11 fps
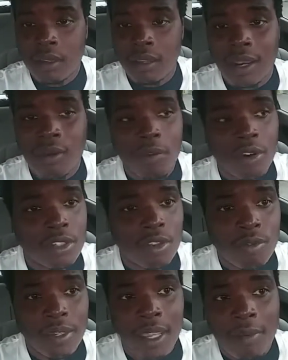I done worked
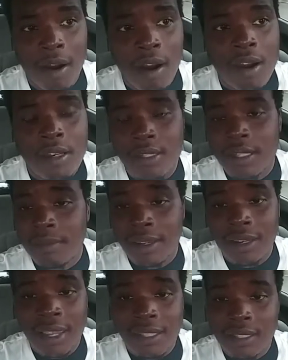so damn hard just to get my
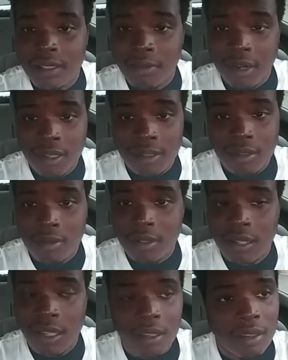license, bruh. So it's
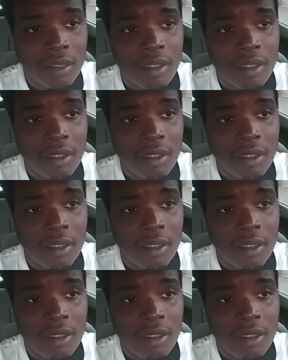like,